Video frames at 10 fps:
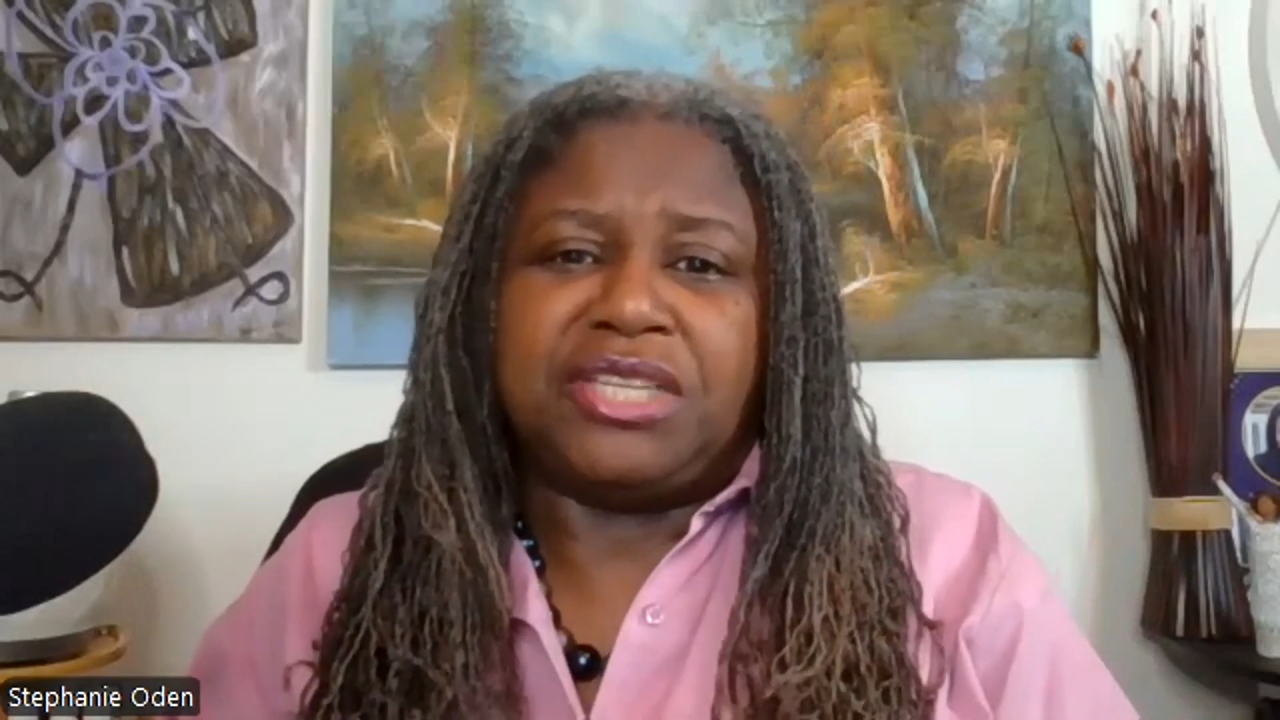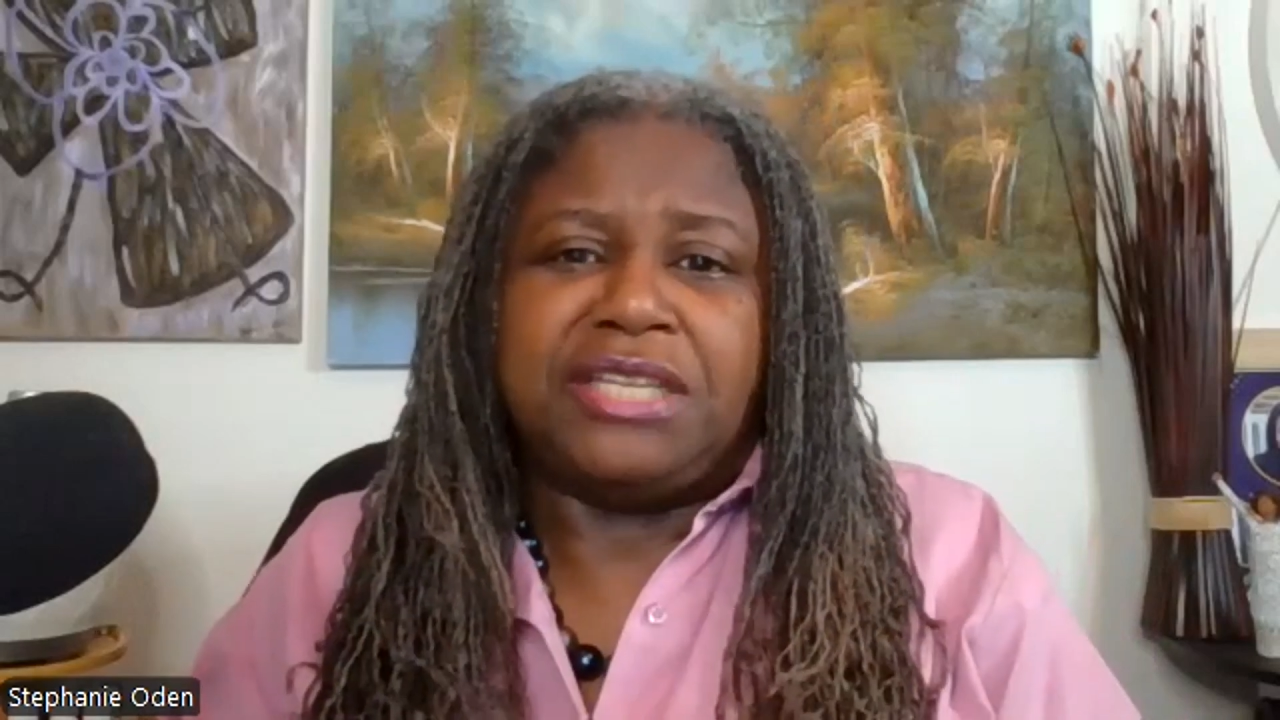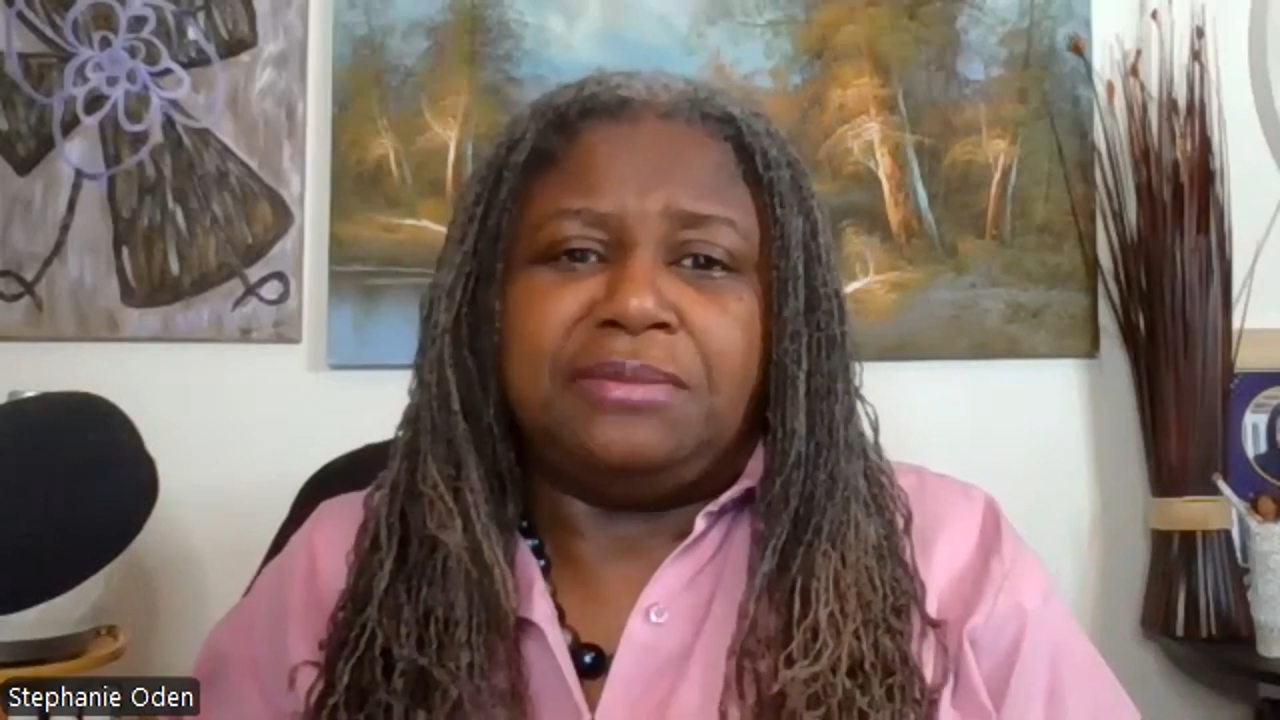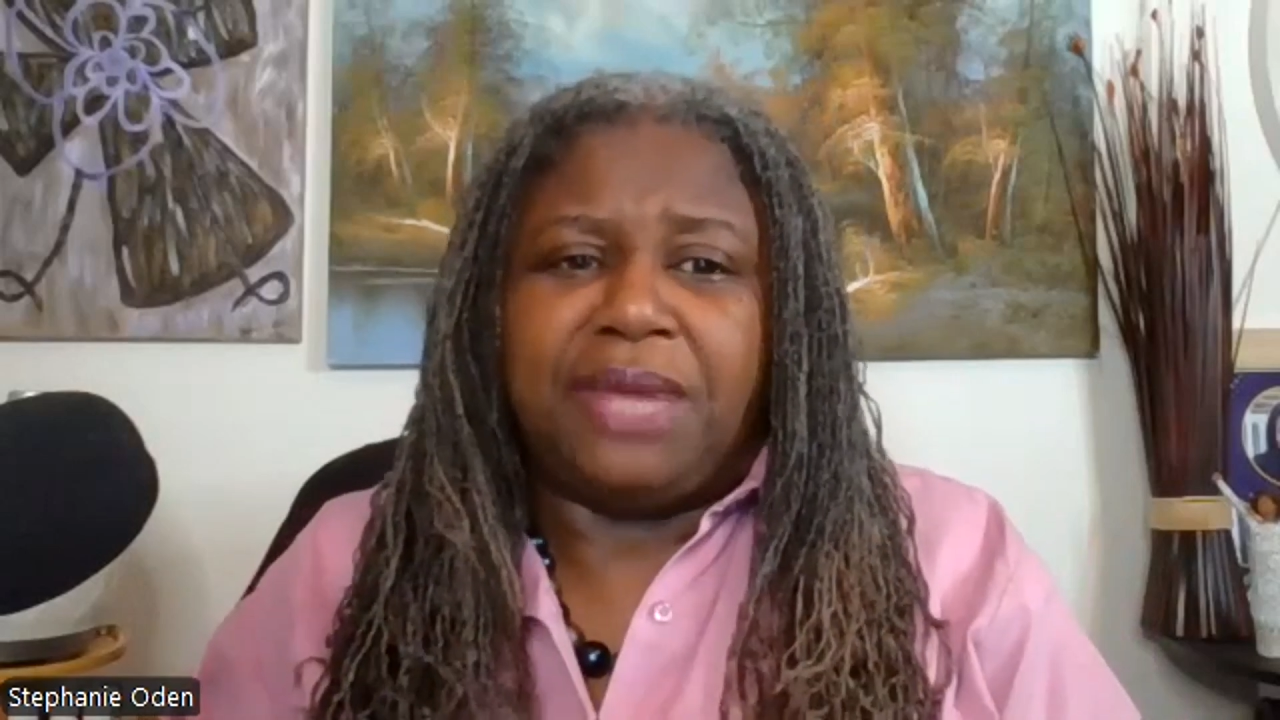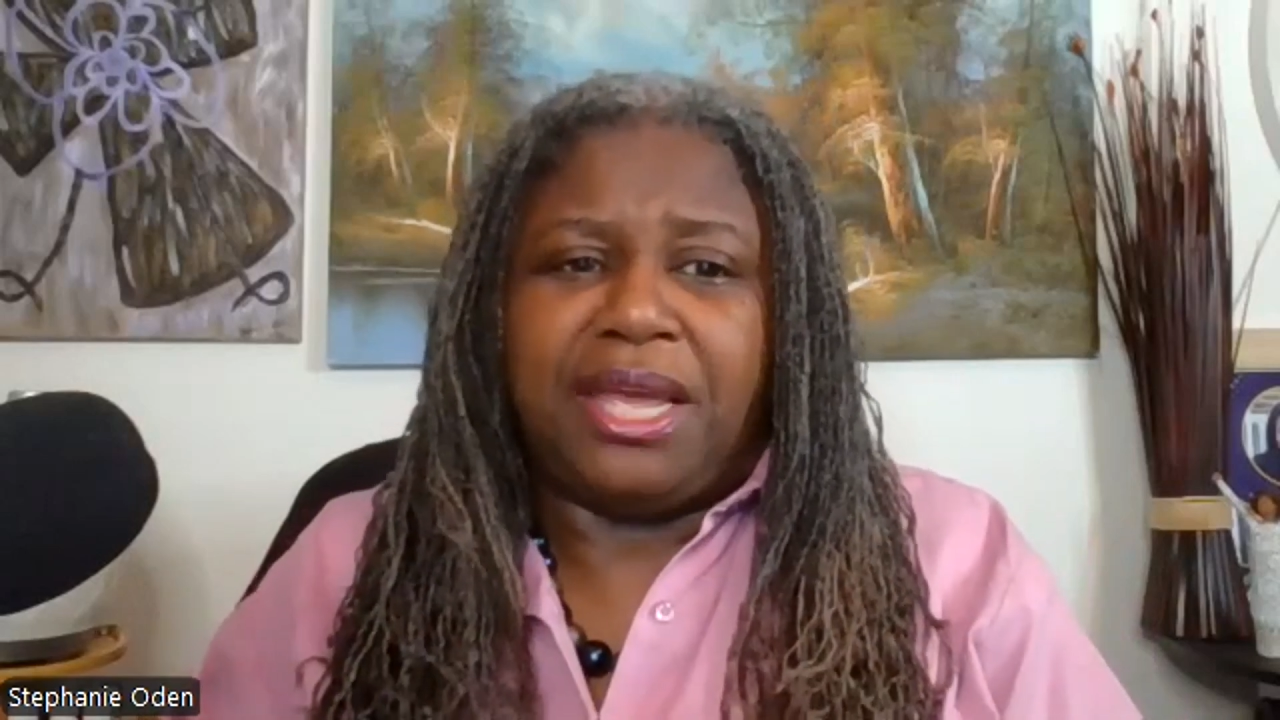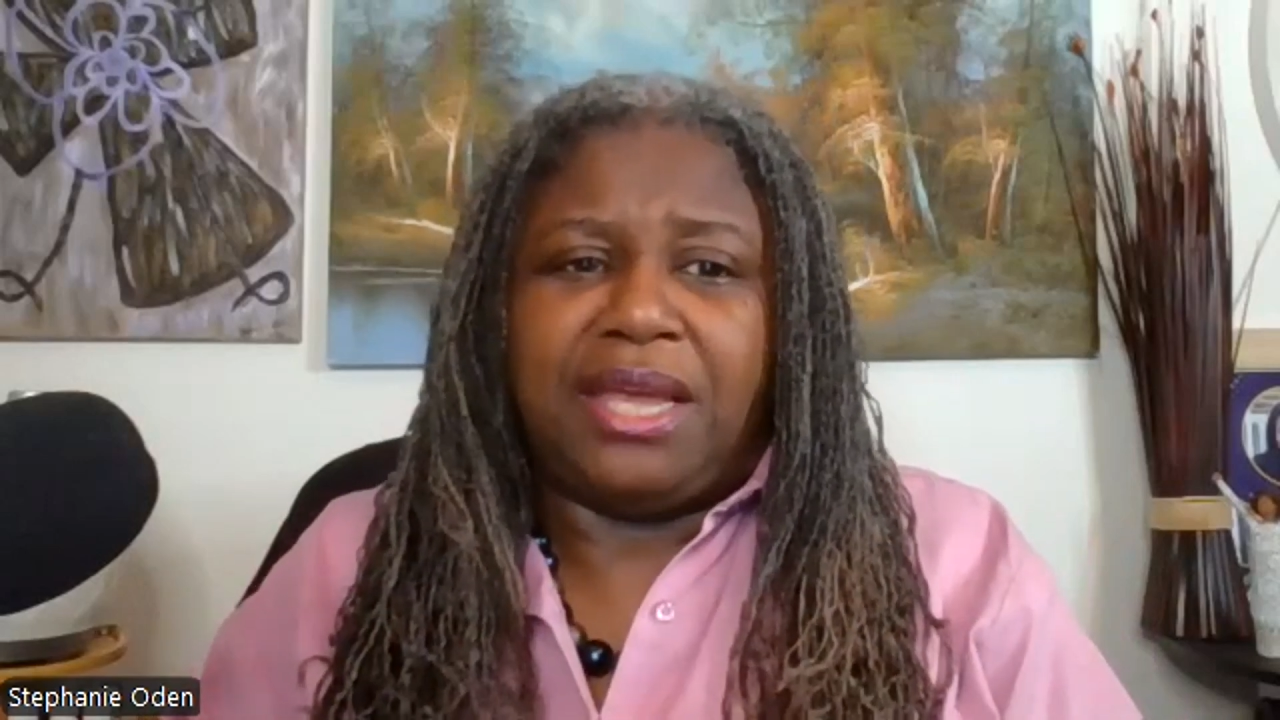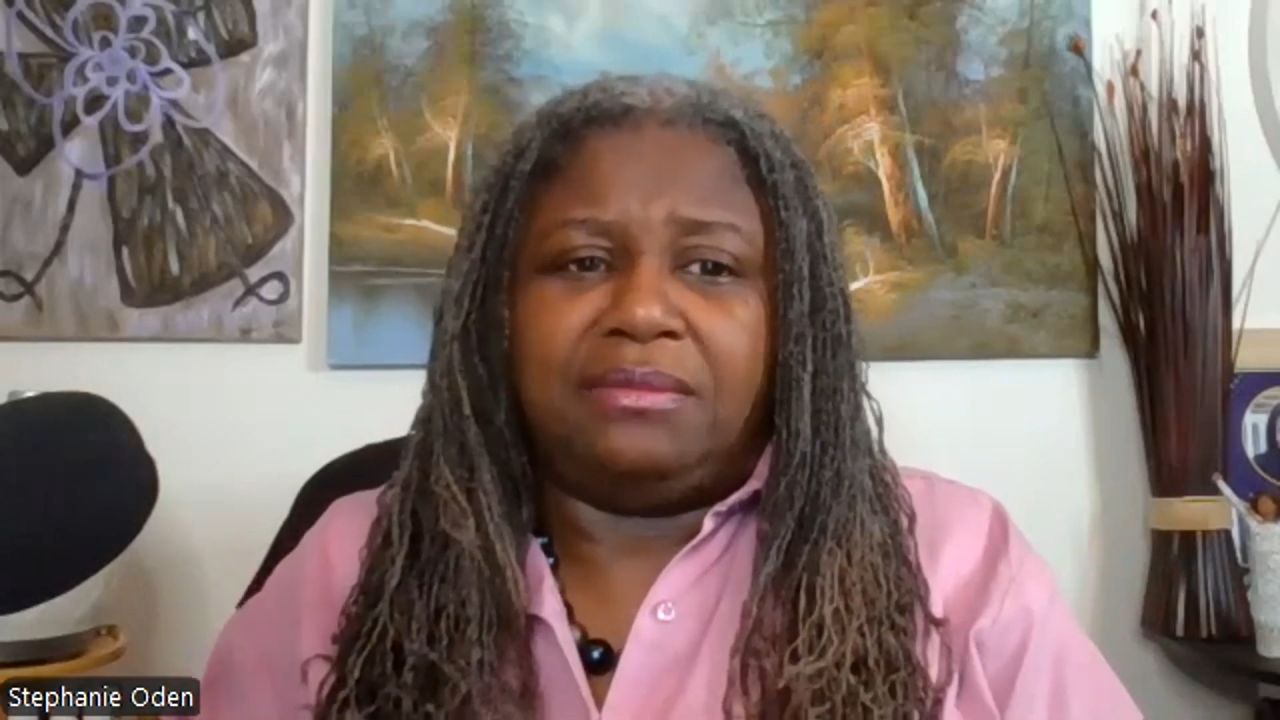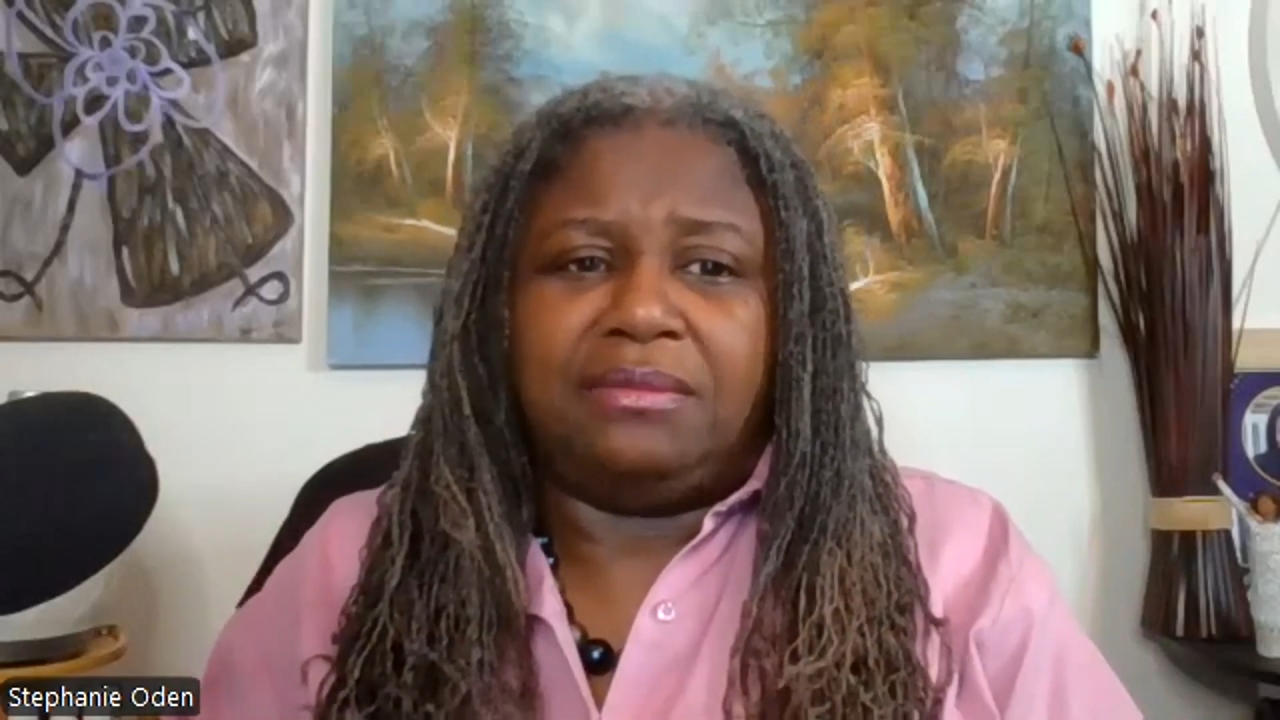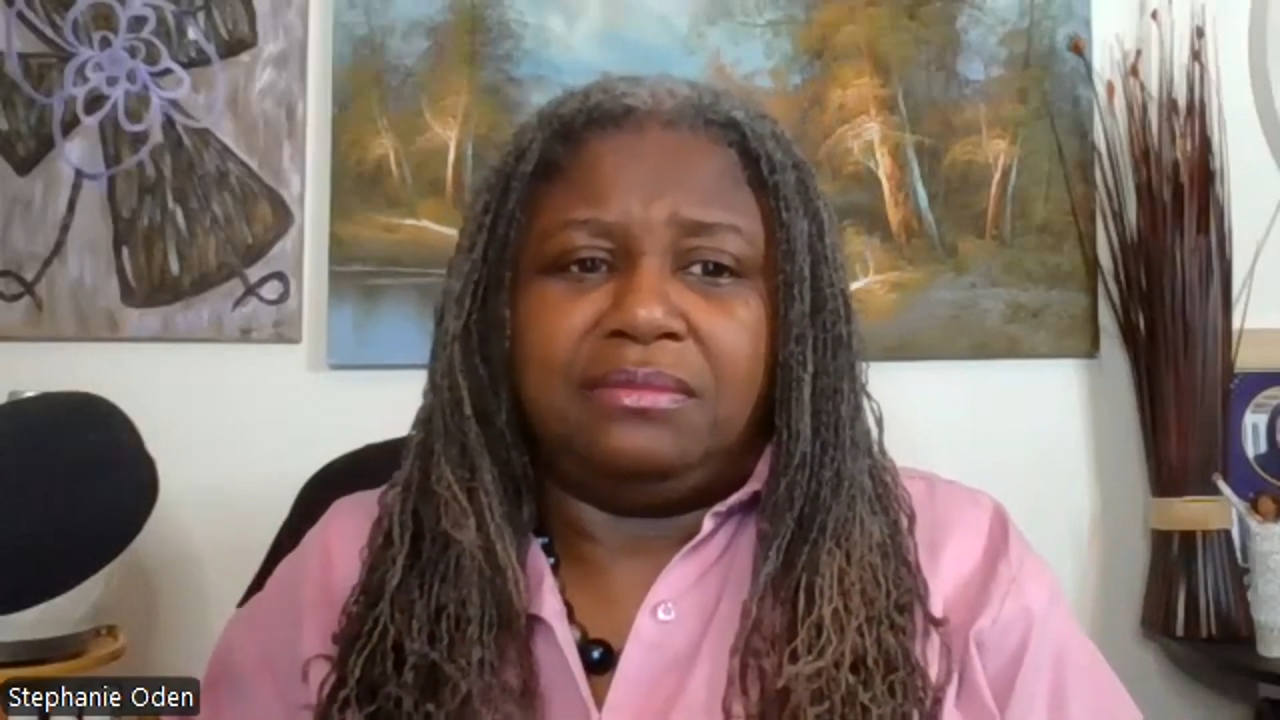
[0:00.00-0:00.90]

need met?